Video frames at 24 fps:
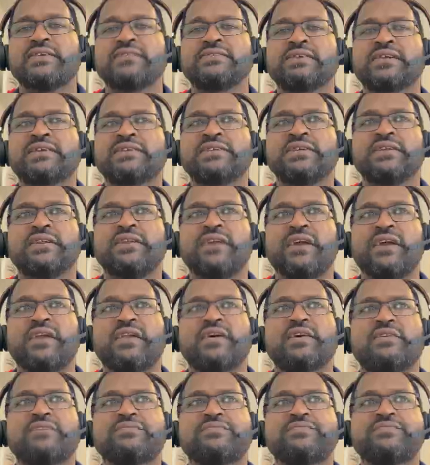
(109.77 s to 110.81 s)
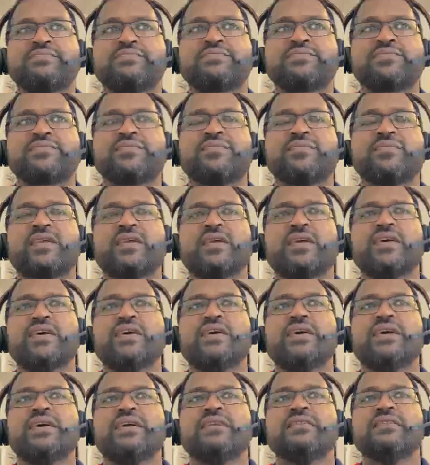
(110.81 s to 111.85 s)
transaction data.
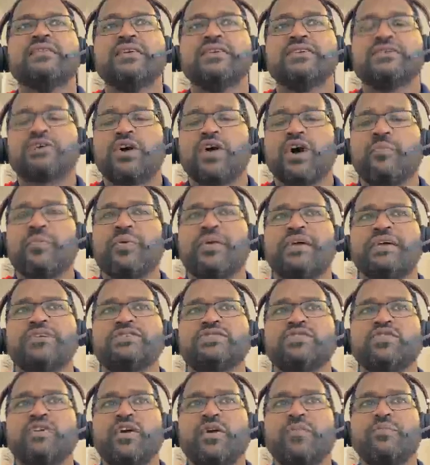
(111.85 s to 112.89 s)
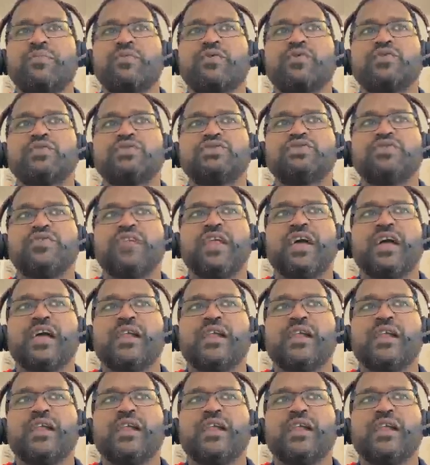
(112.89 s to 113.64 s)
This comprehensive approach will